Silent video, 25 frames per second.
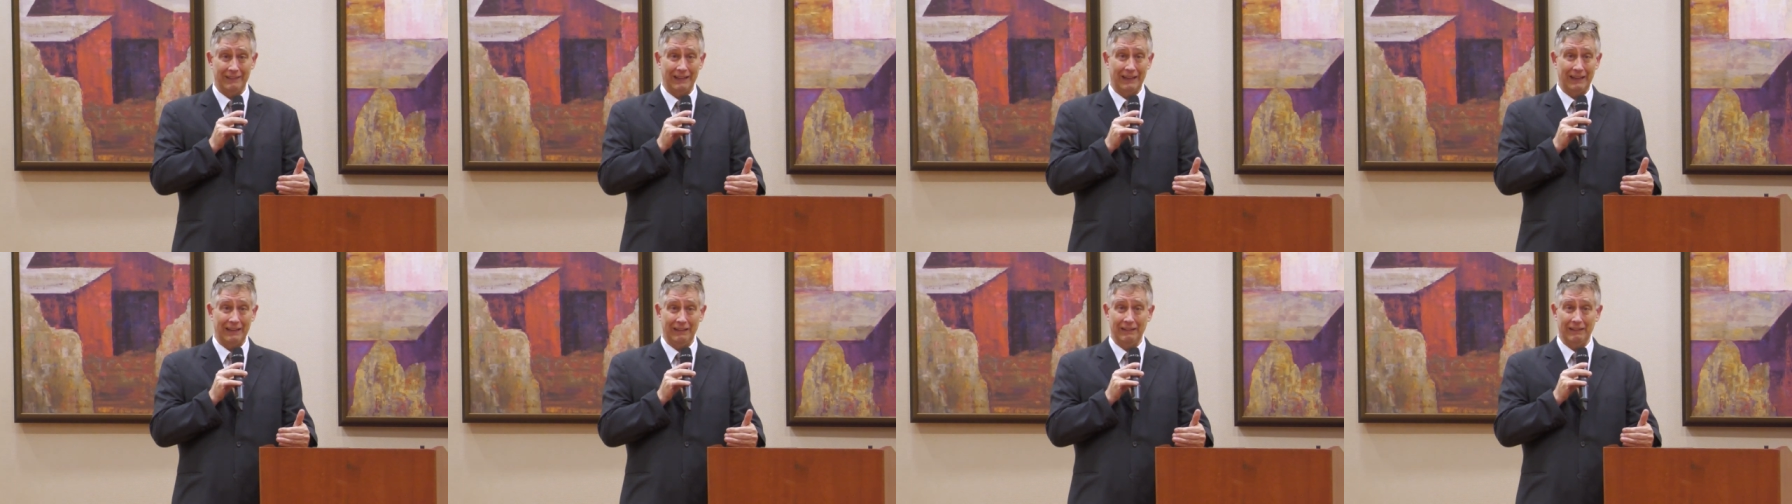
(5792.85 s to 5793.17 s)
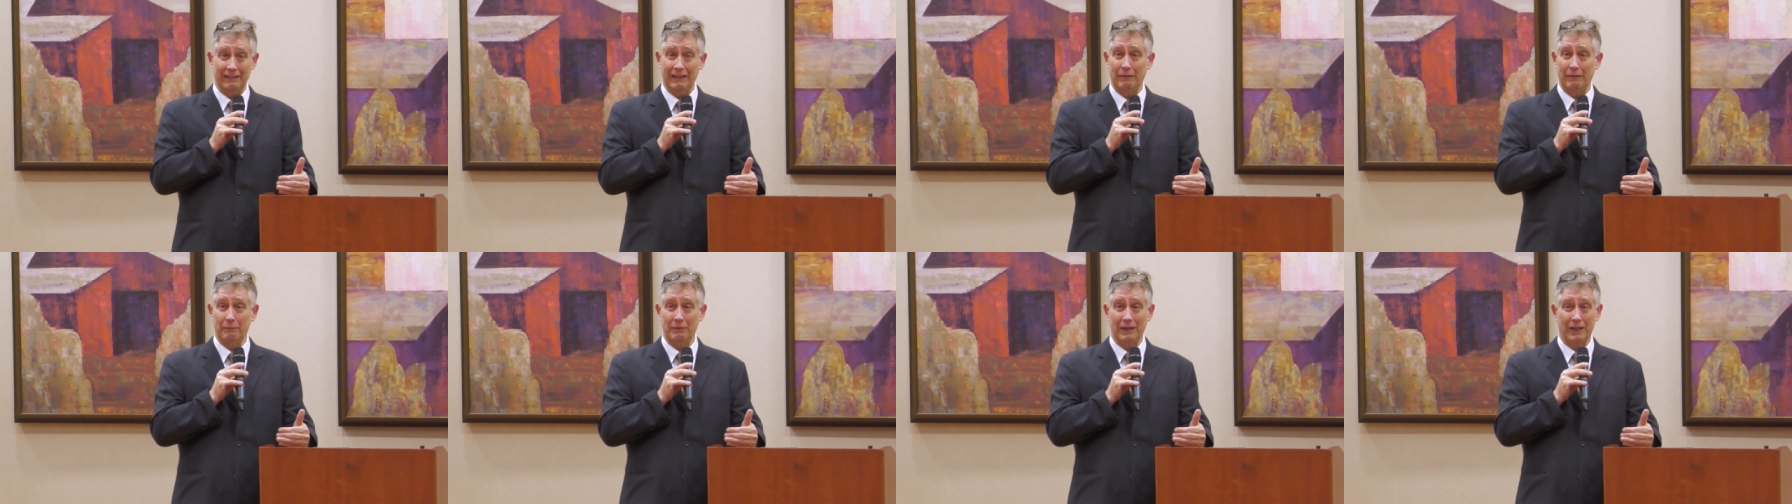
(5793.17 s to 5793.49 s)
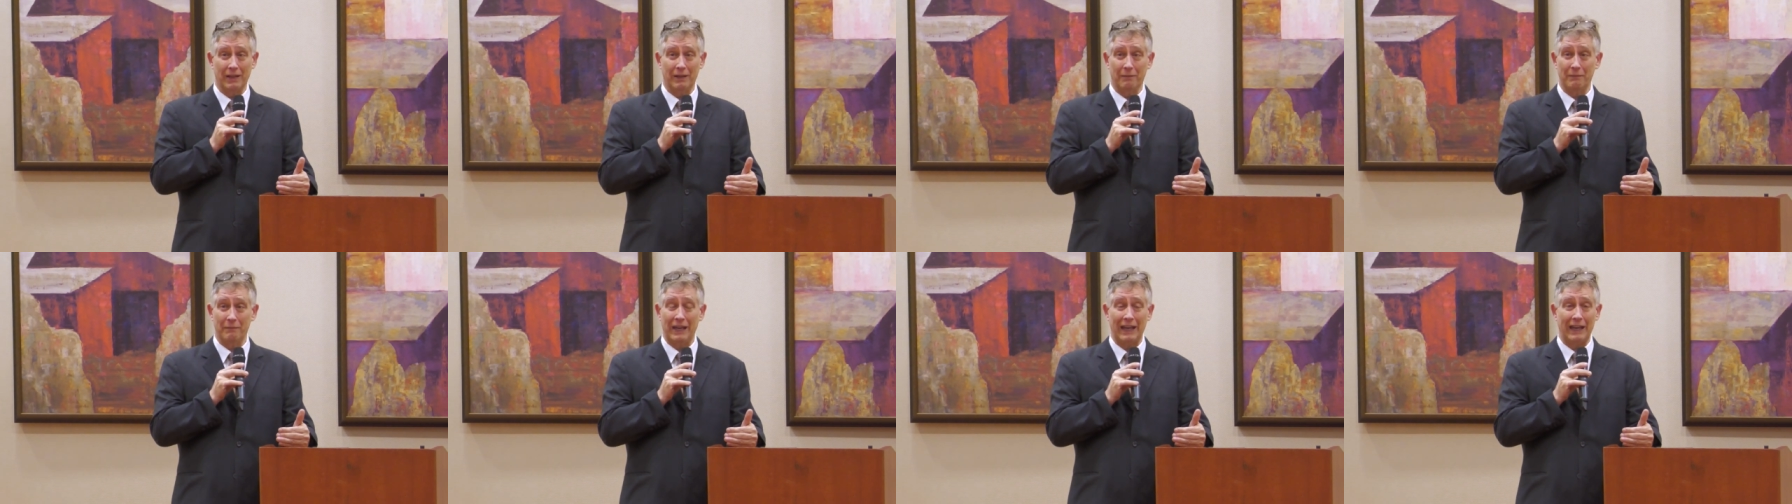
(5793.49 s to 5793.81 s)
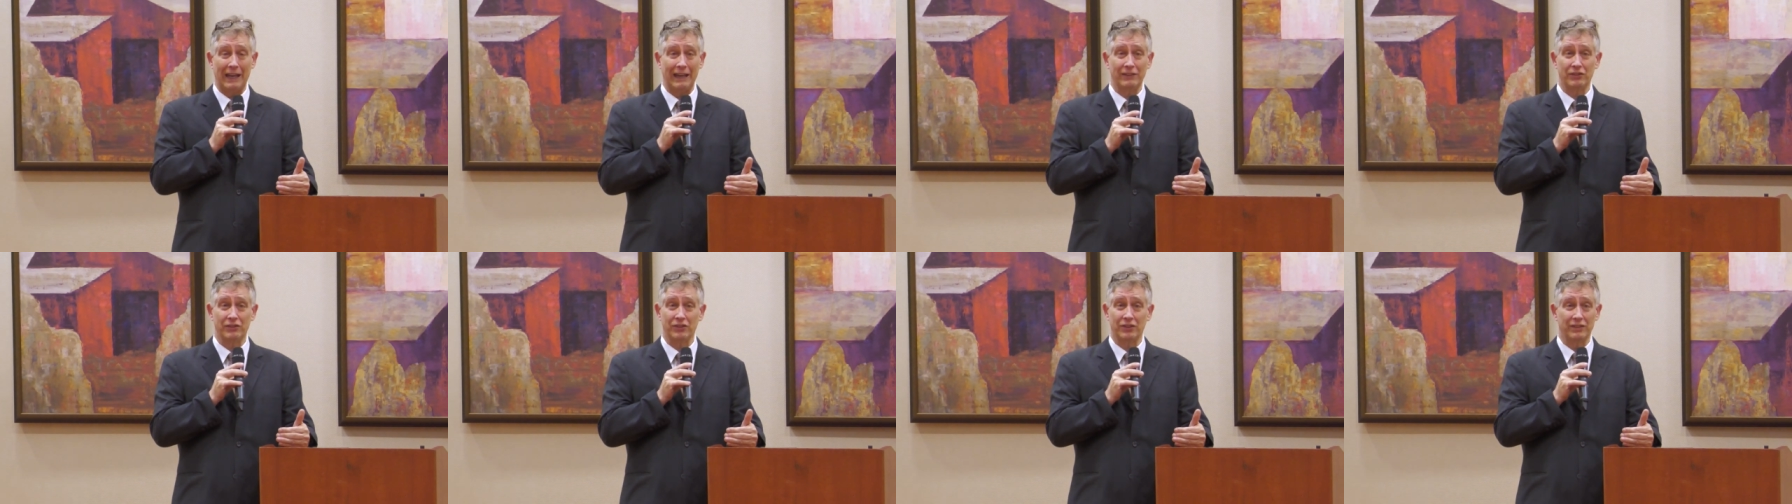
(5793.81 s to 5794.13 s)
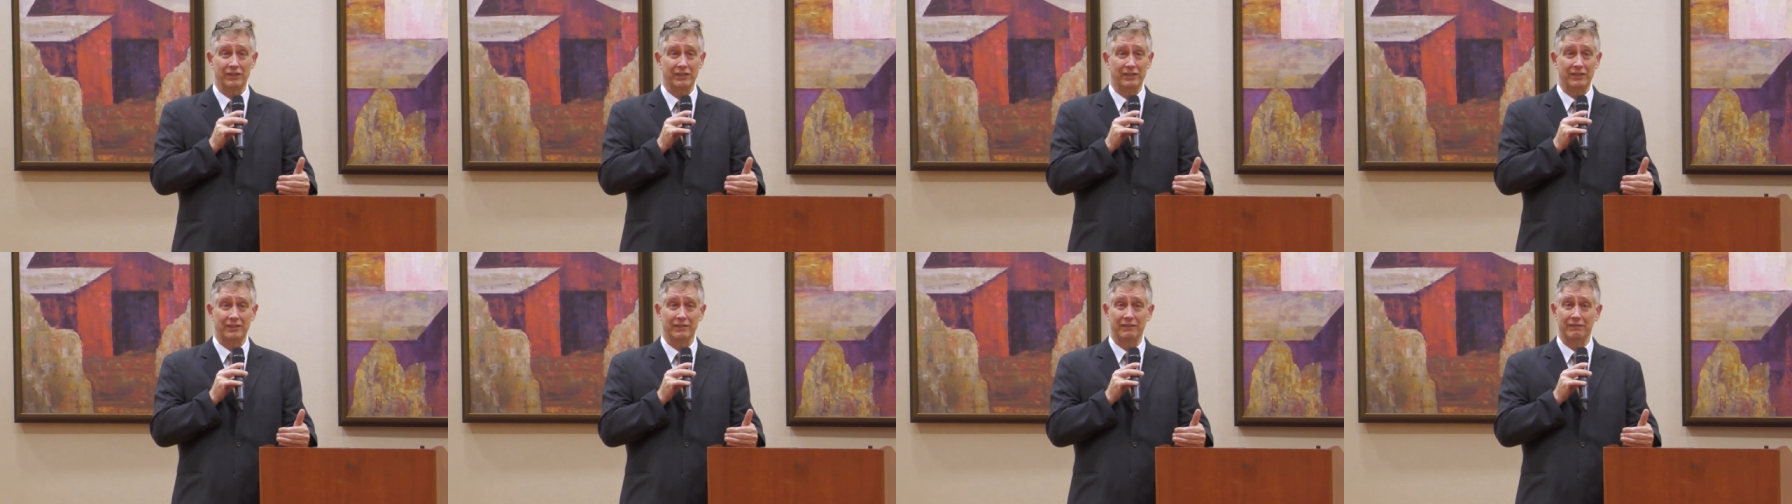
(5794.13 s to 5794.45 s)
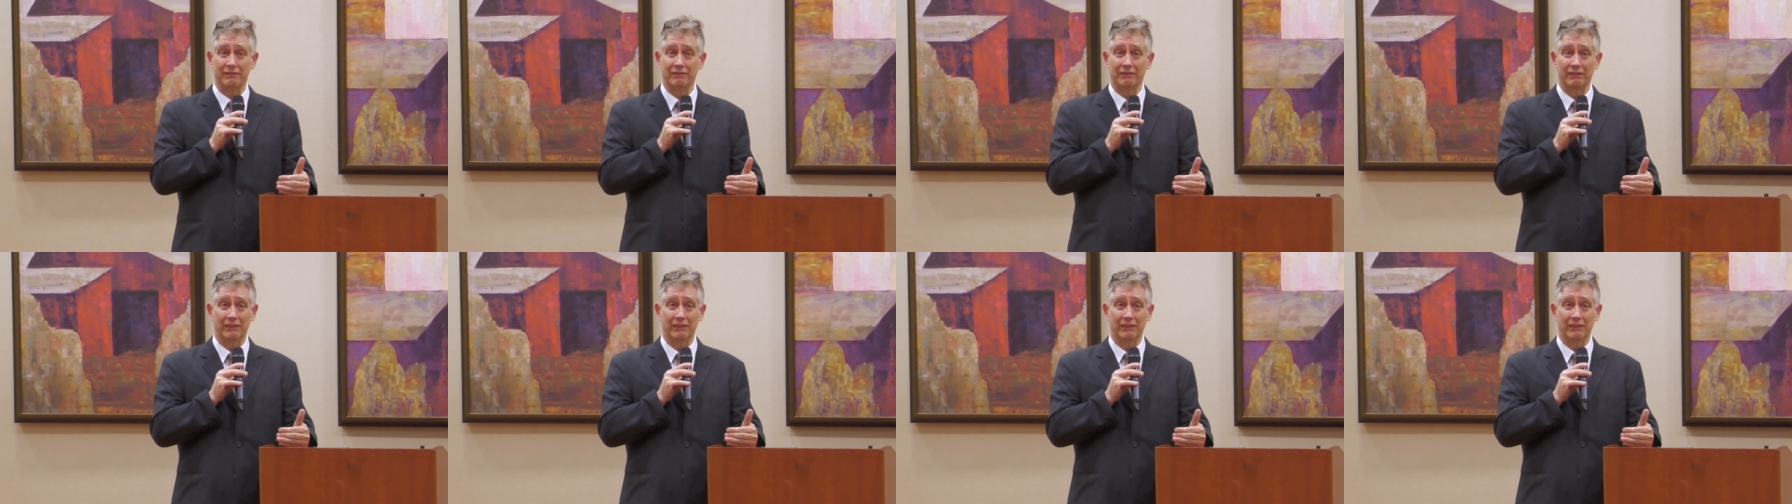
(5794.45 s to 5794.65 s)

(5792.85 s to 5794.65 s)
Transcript: They, they become anxious,